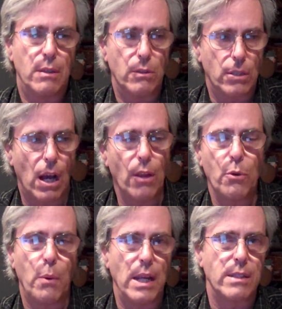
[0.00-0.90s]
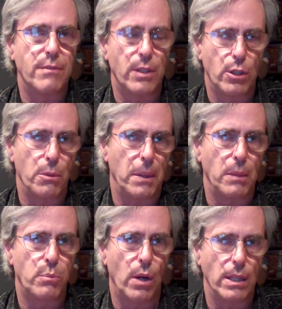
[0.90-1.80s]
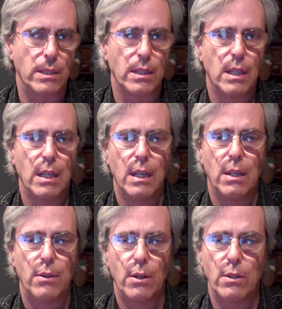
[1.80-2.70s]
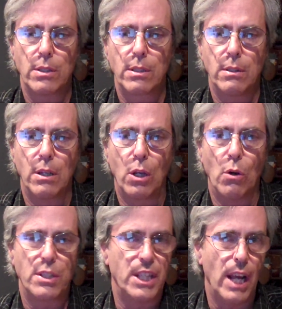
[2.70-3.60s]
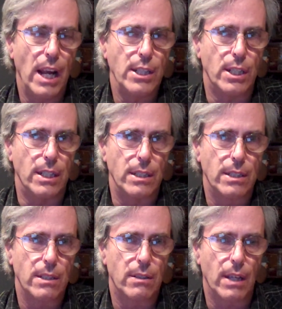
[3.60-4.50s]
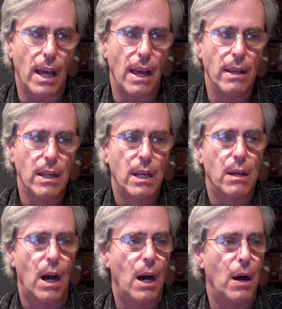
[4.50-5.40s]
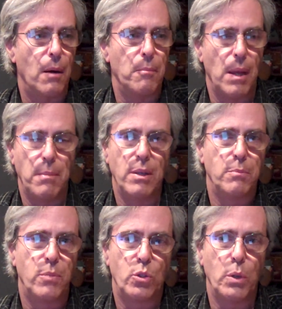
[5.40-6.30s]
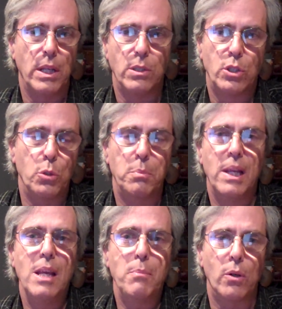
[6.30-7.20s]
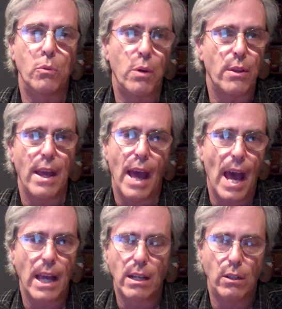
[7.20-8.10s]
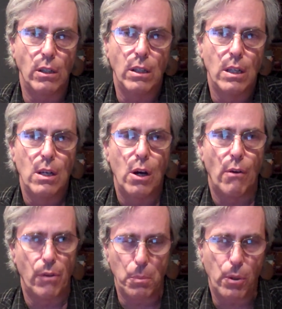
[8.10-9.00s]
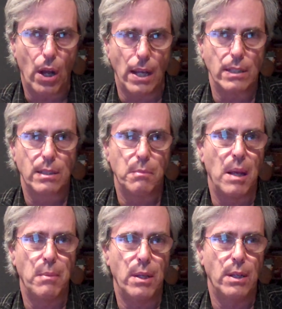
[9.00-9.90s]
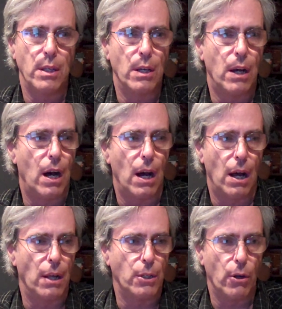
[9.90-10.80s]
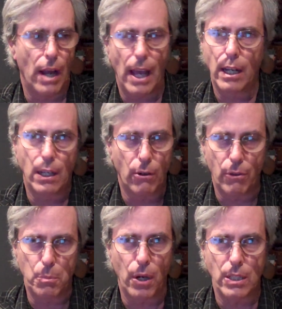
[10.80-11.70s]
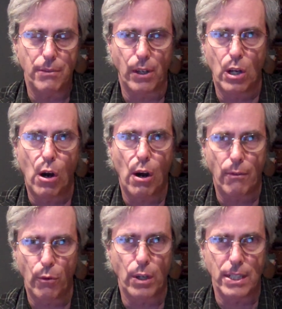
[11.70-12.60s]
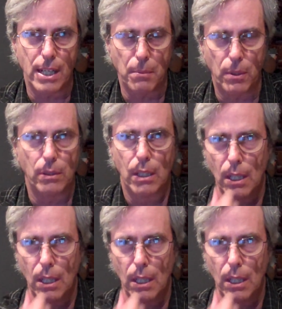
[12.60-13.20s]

There's other ways of determining price. There's negotiations, okay? Maybe between two people where they haggle over the price. Maybe you're haggling over the price of a car, for example.